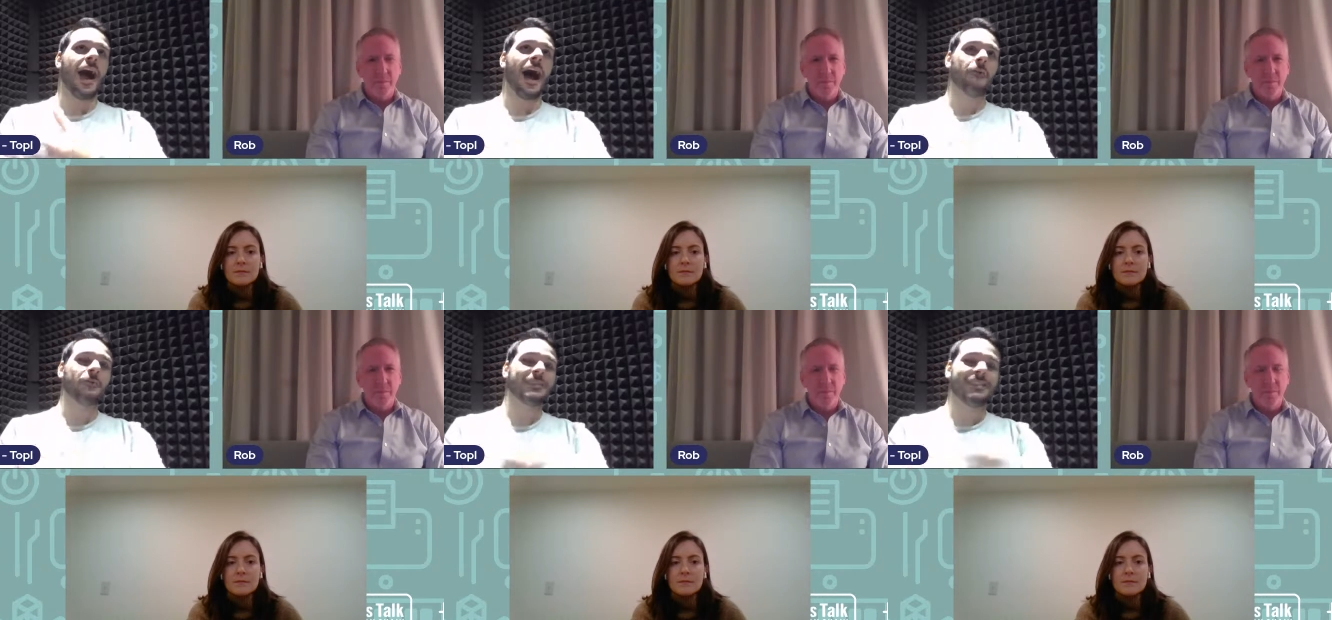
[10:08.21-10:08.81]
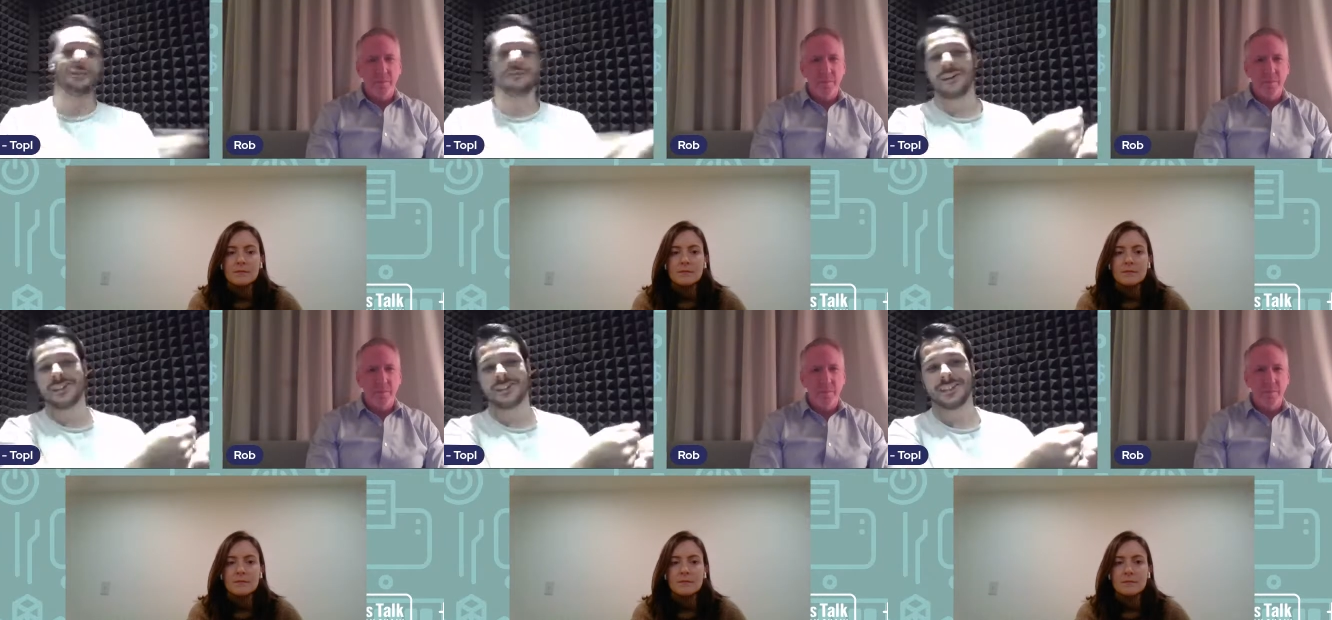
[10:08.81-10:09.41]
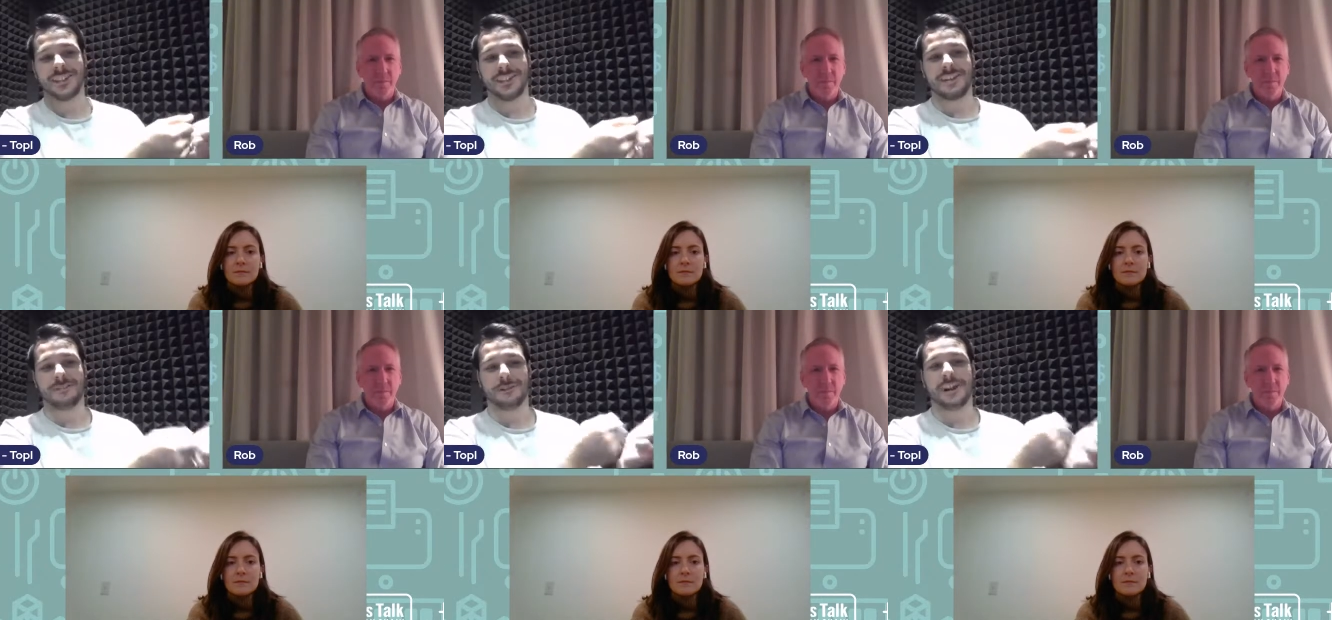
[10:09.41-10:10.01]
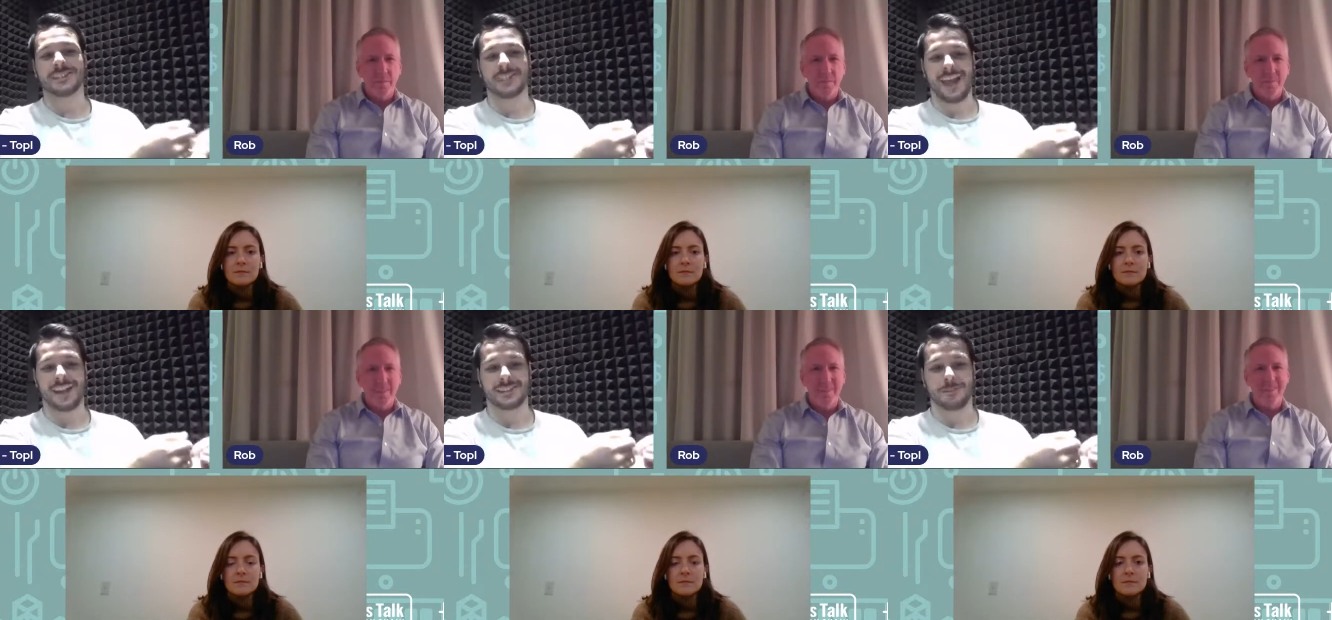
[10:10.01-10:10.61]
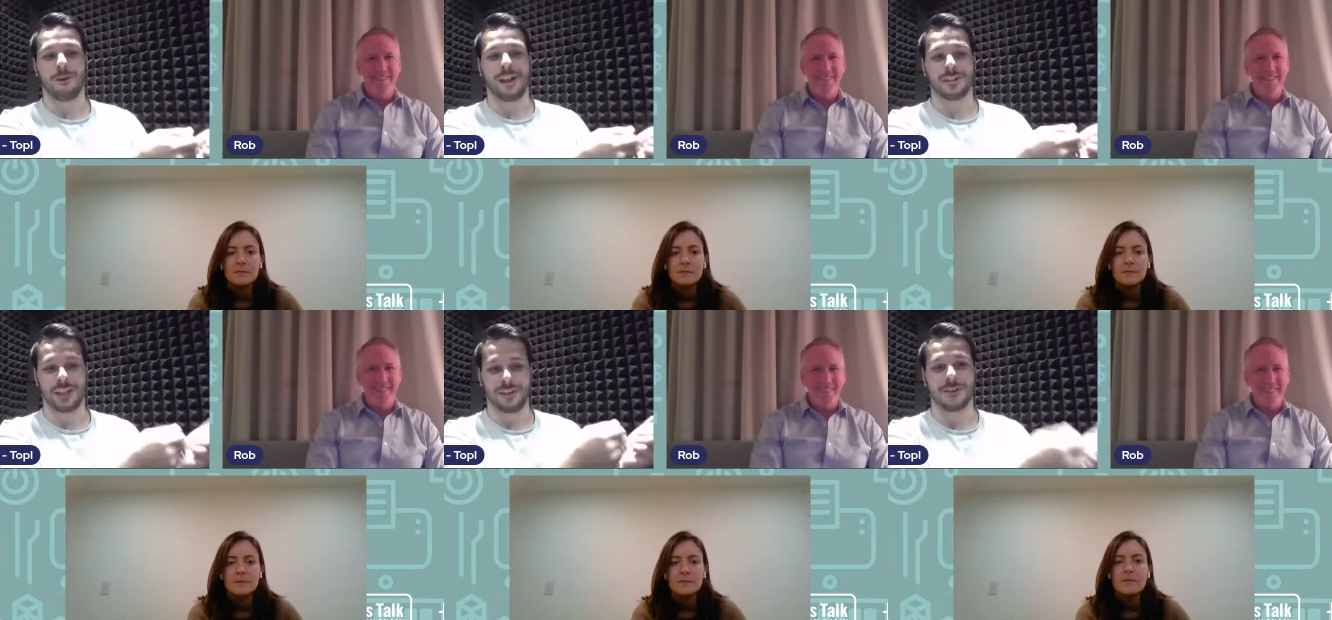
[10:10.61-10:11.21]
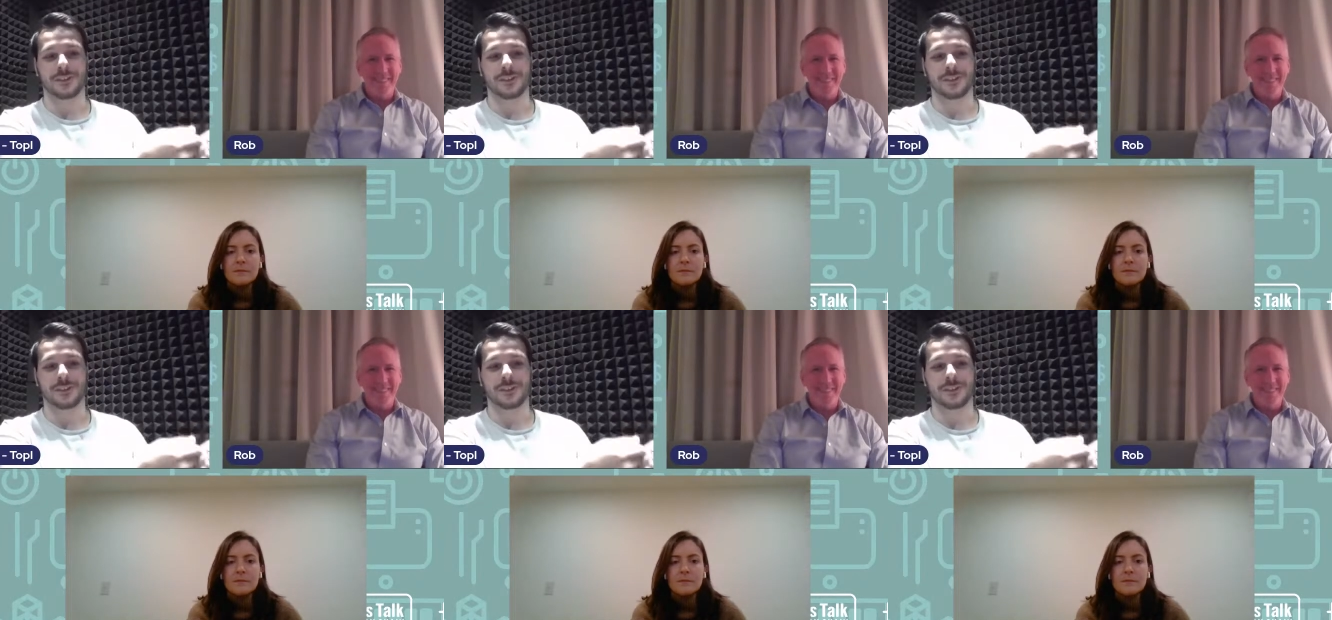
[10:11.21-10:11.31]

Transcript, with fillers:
Speaker 1: how different the rest of that supply chain